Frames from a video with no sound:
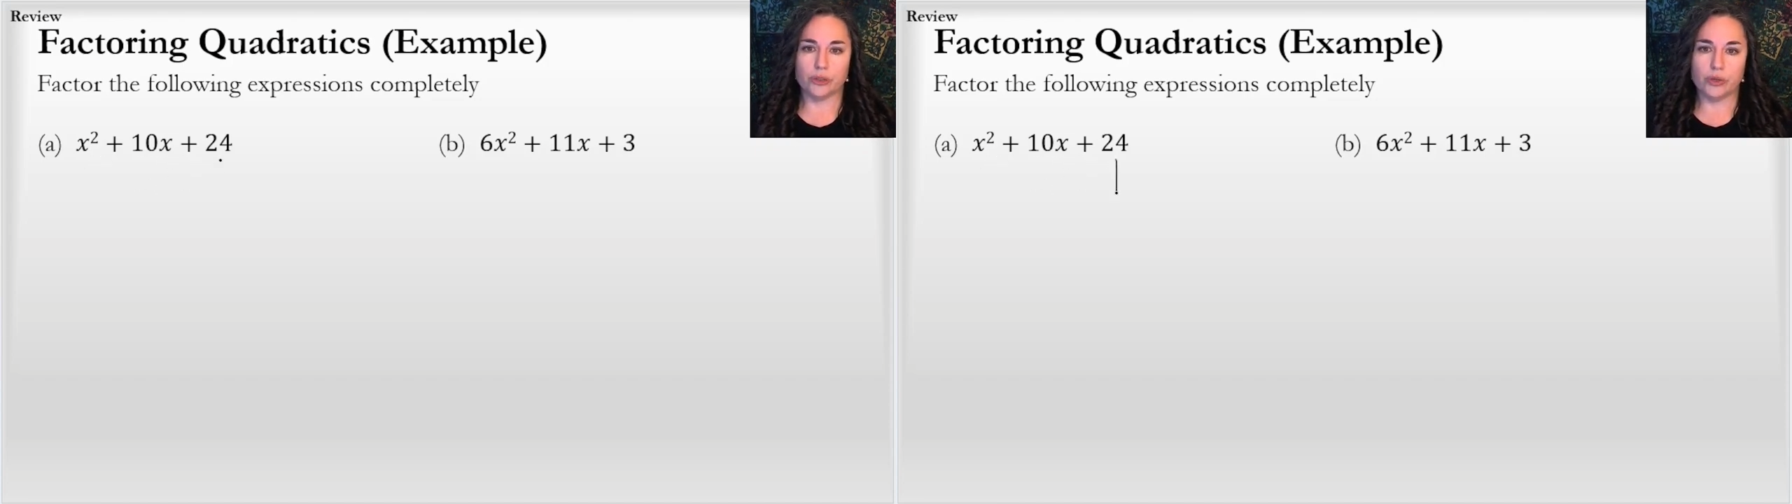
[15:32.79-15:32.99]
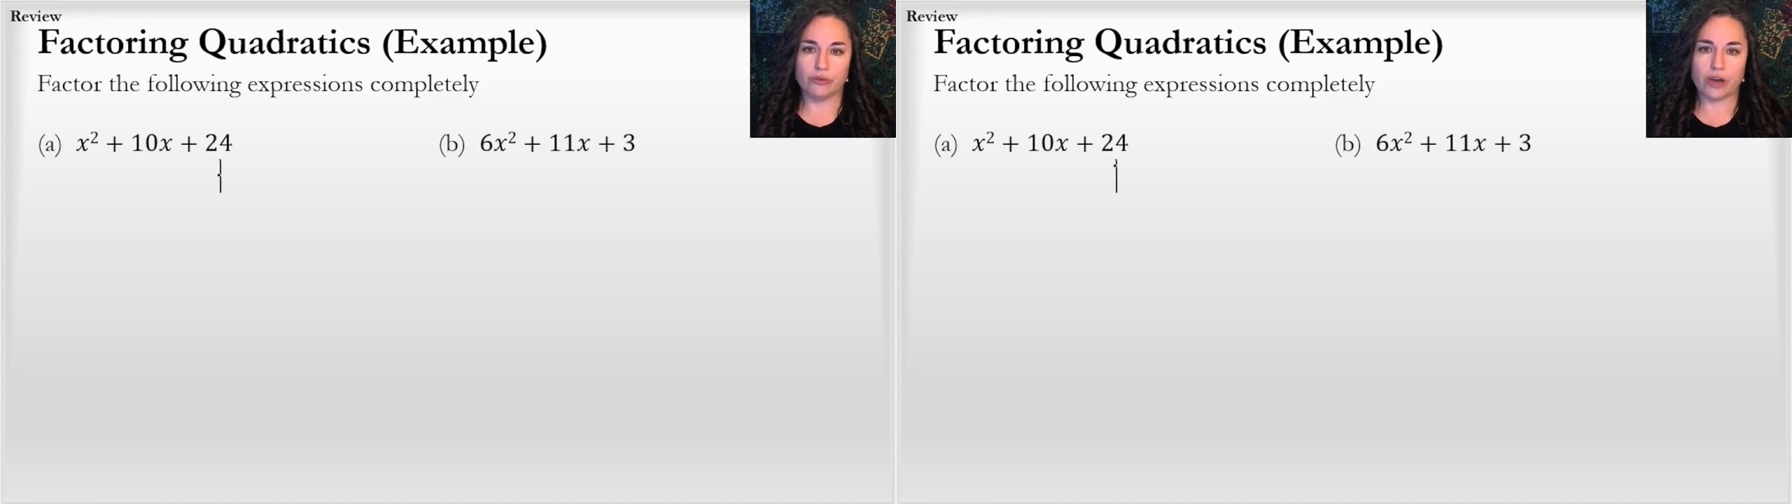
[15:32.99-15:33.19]

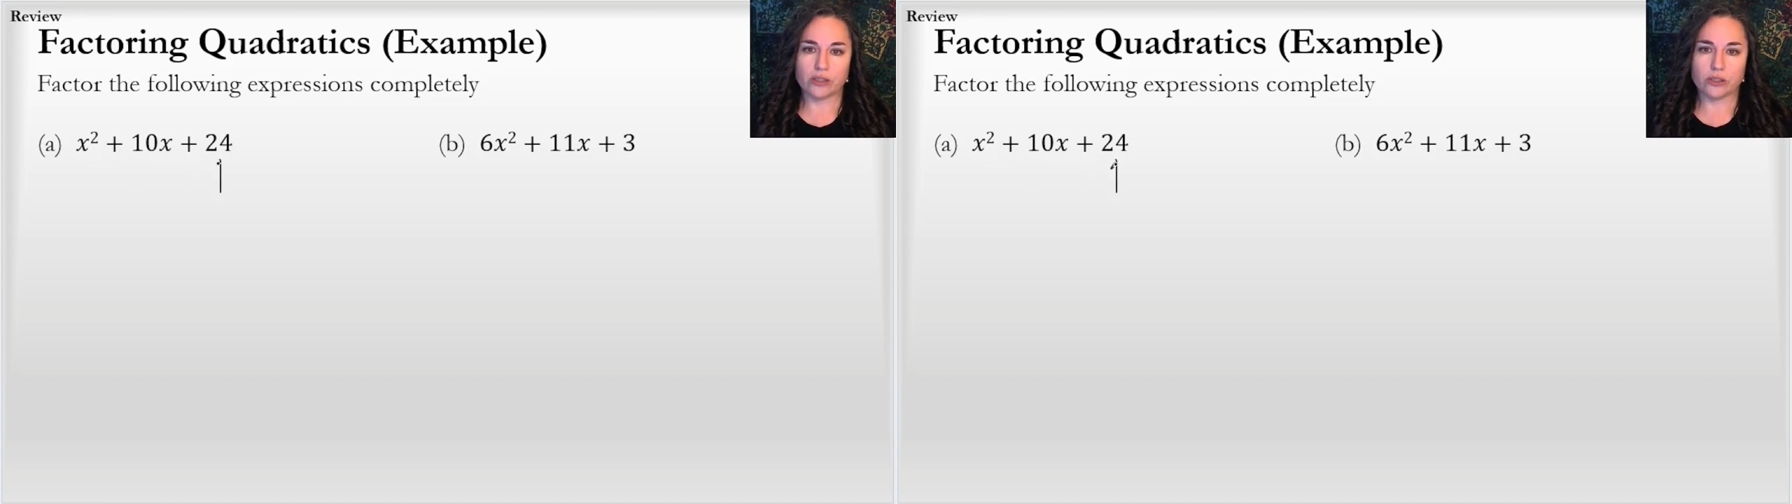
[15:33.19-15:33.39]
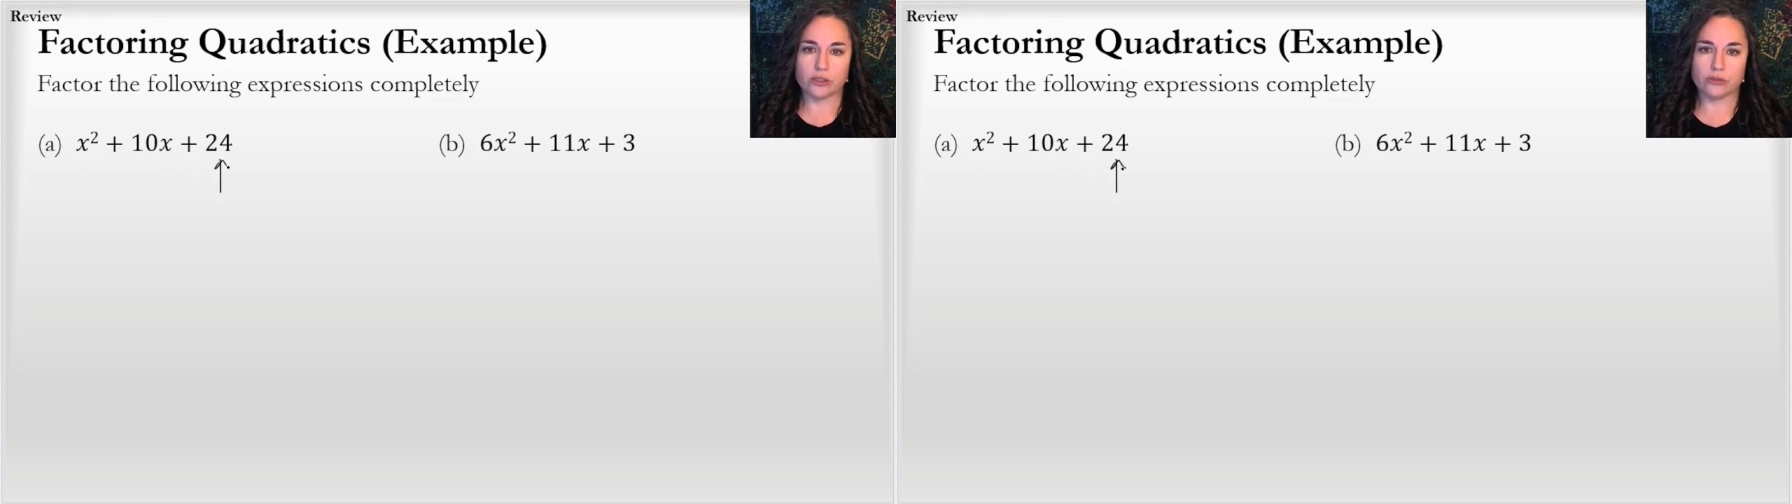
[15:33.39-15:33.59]
What
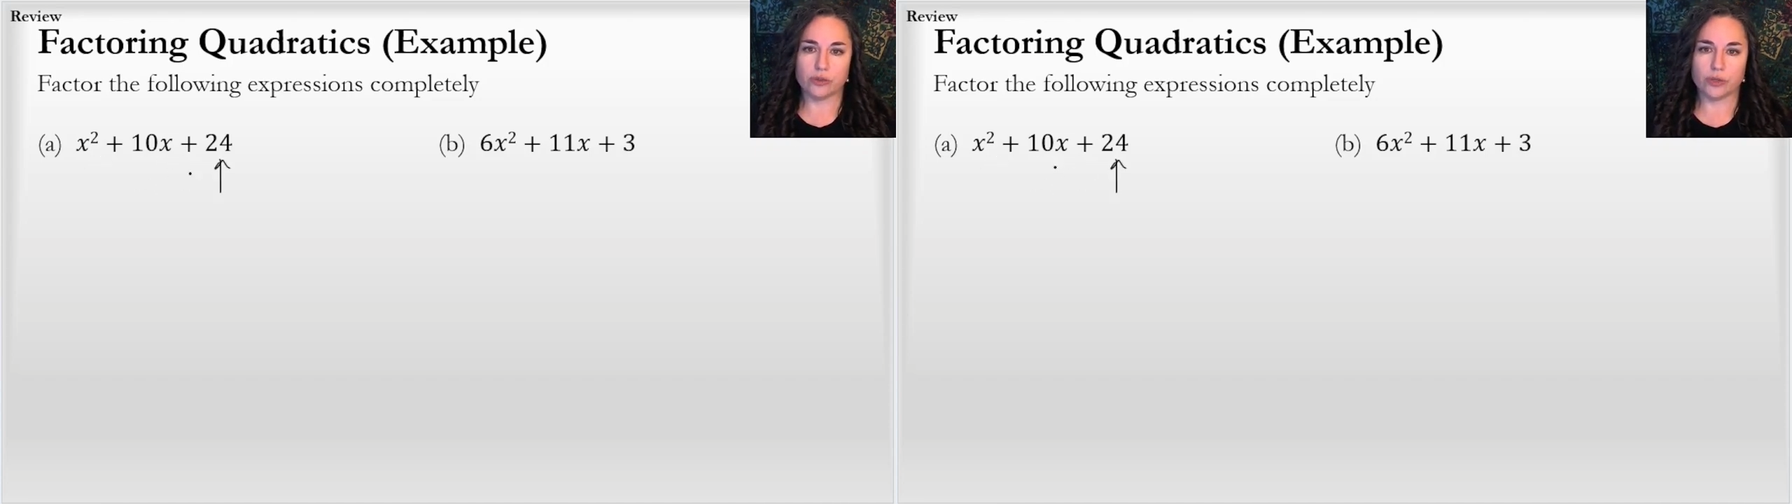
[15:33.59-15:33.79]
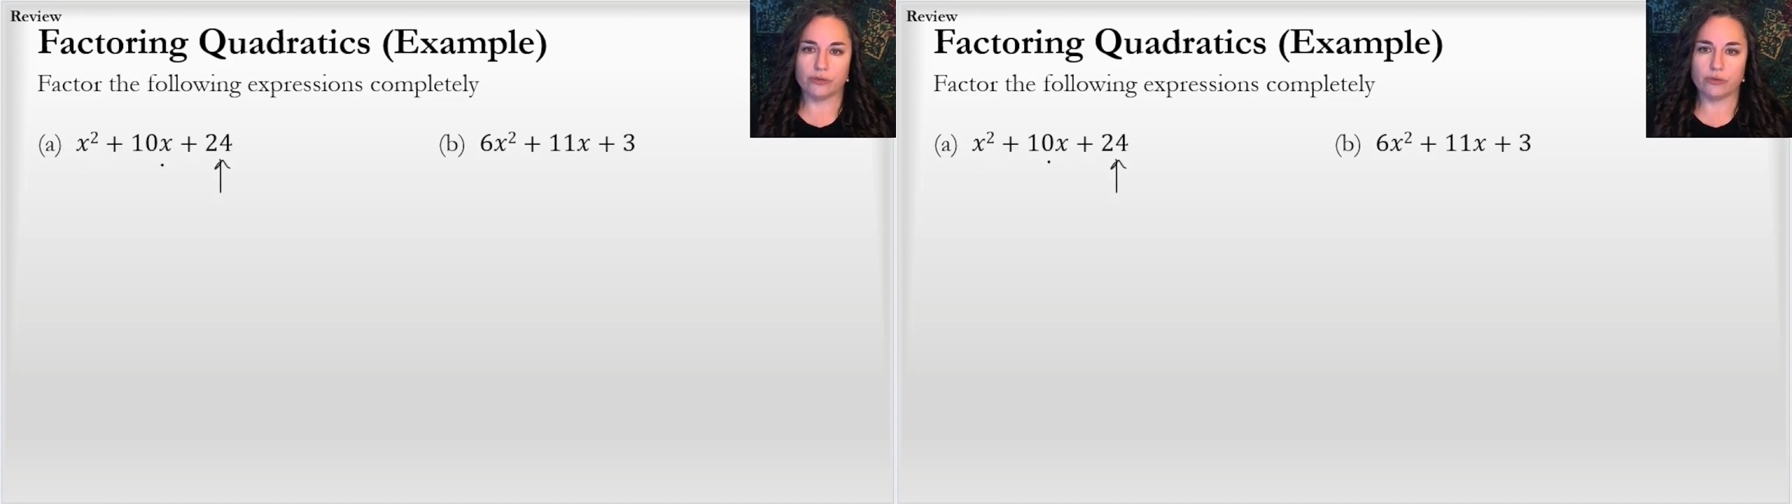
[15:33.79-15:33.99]
factors of
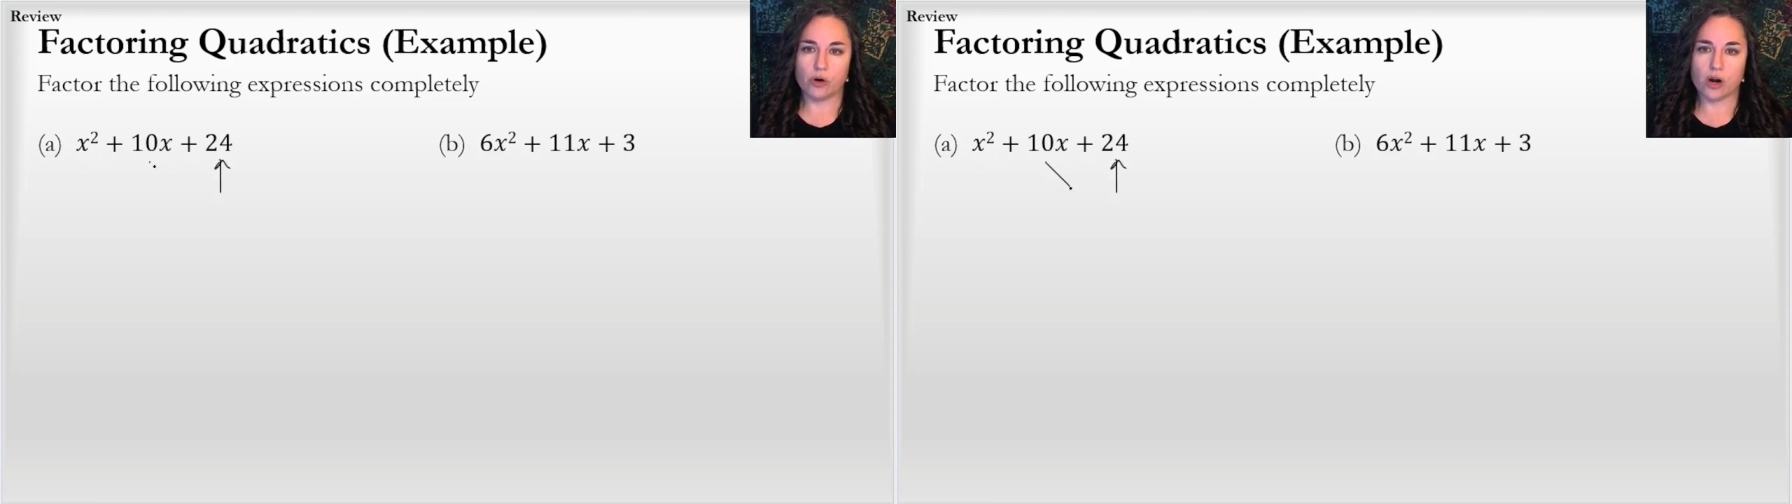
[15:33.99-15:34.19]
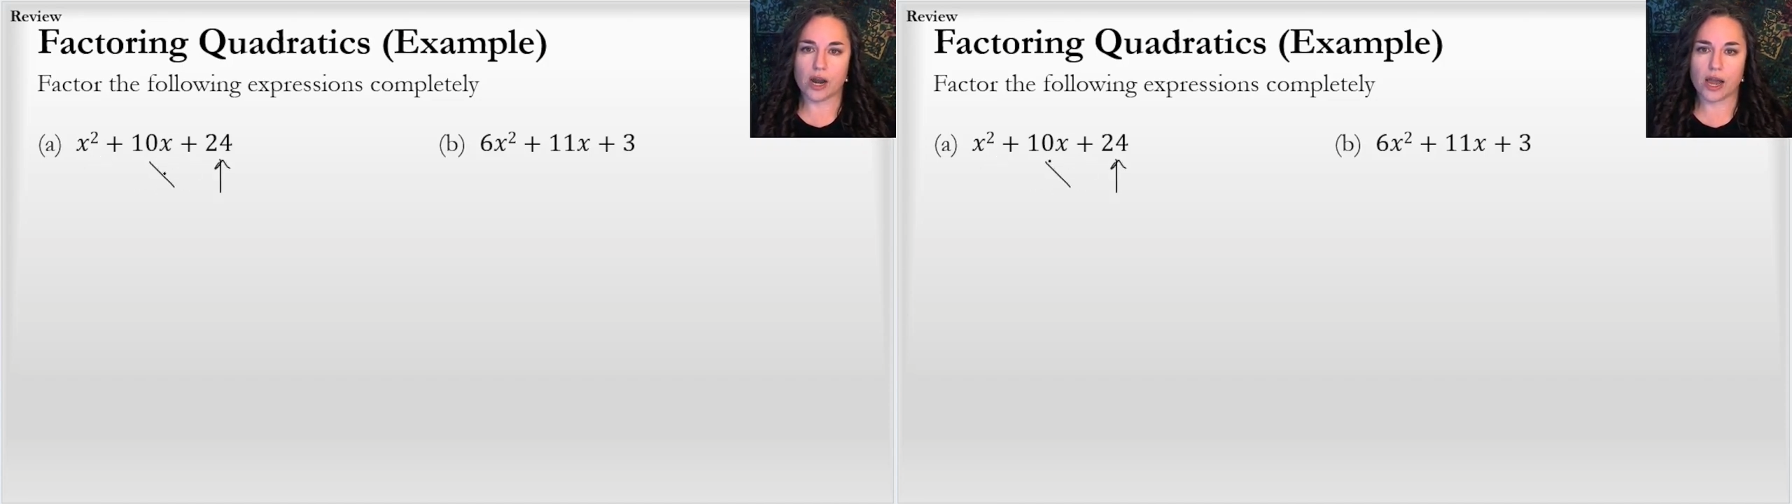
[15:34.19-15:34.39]

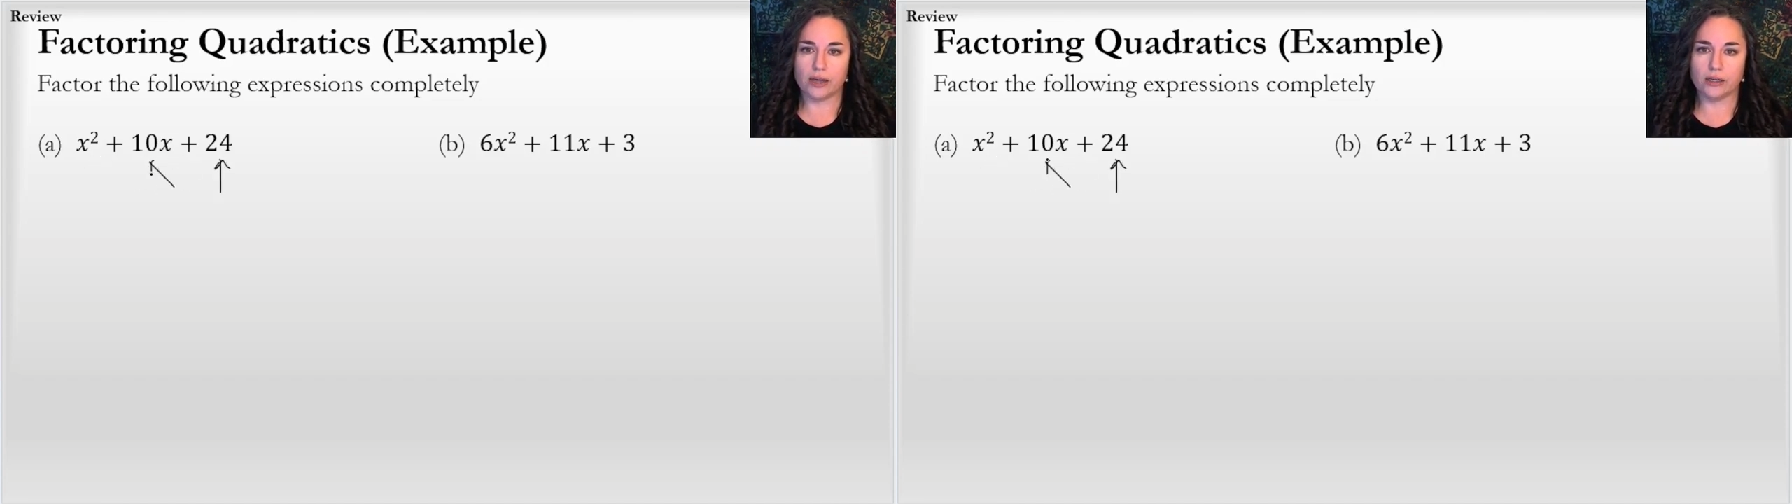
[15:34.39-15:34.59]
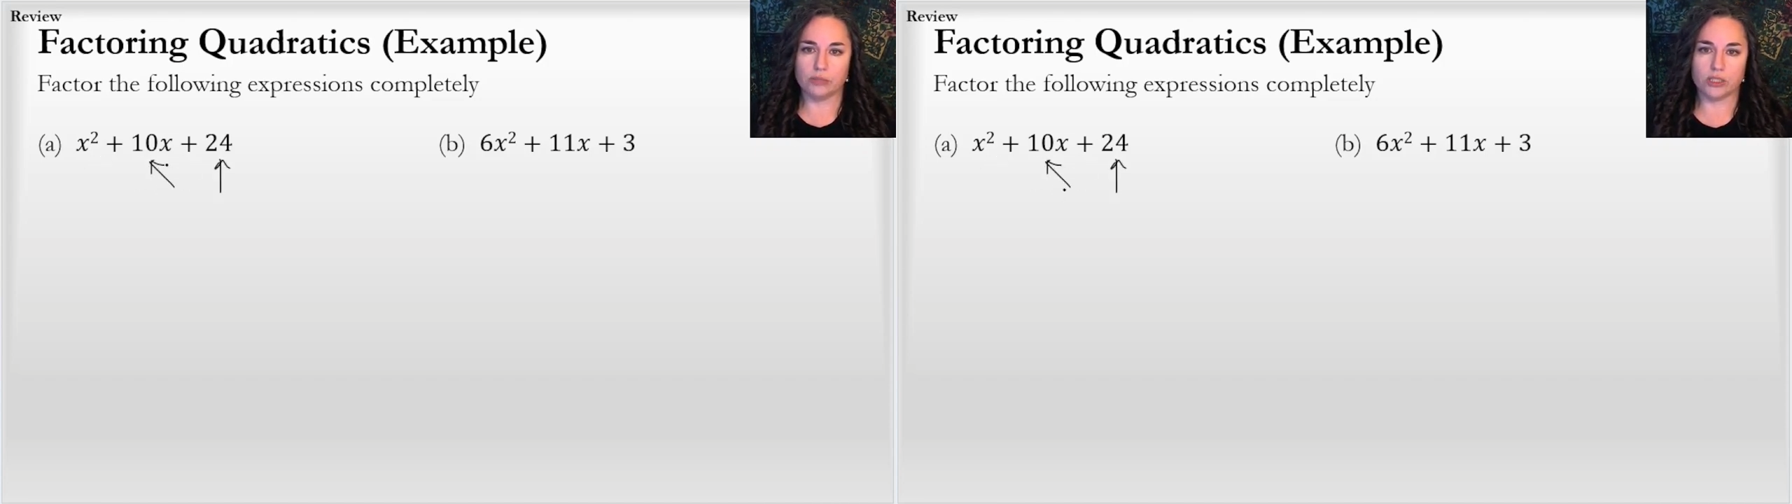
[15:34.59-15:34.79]
24
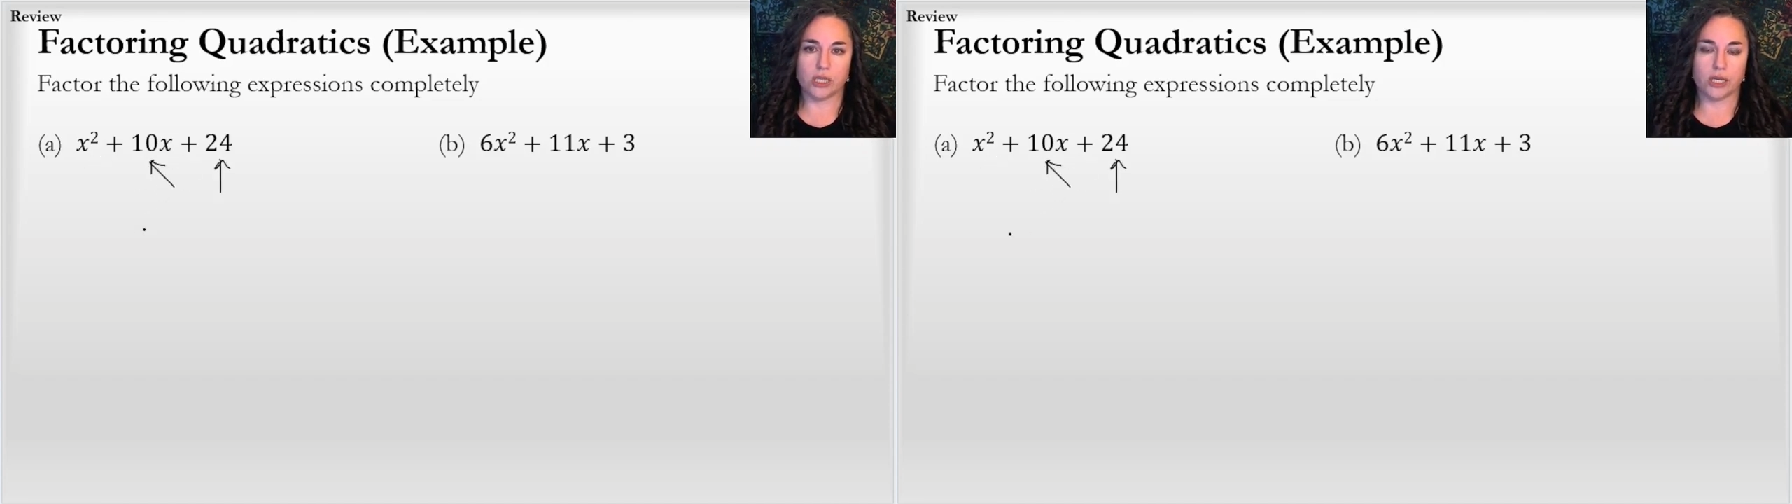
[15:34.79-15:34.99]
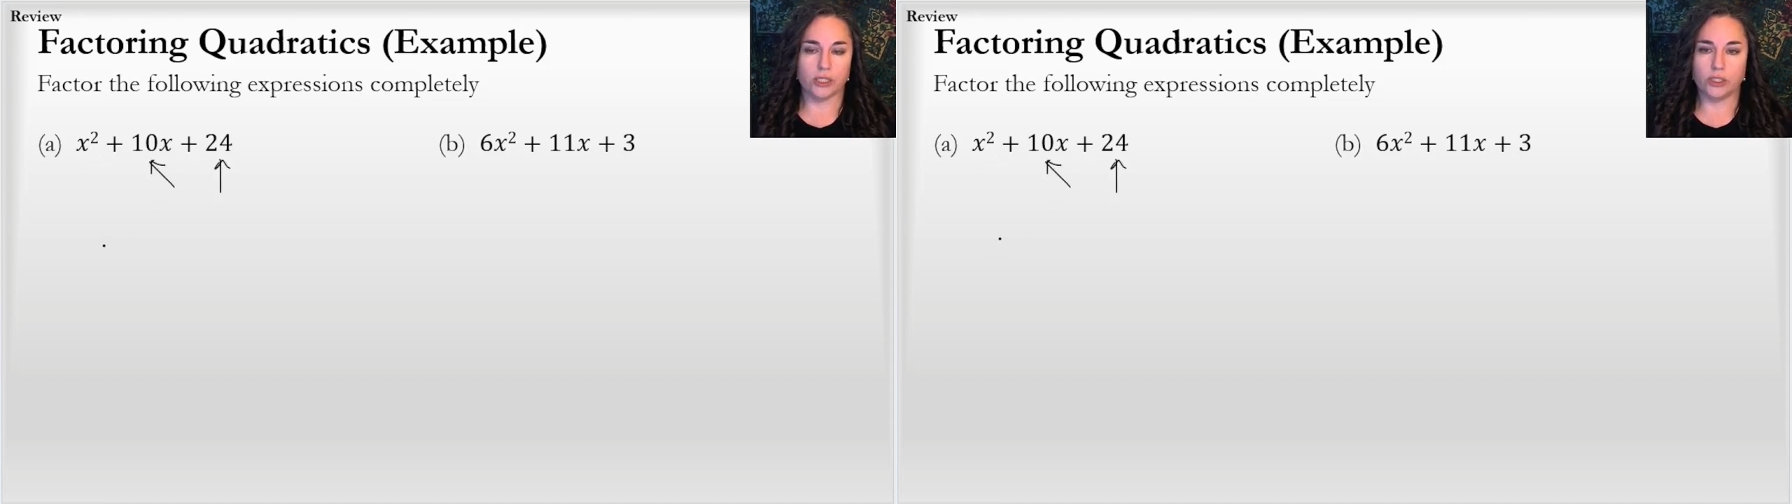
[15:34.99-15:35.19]
add up to 10?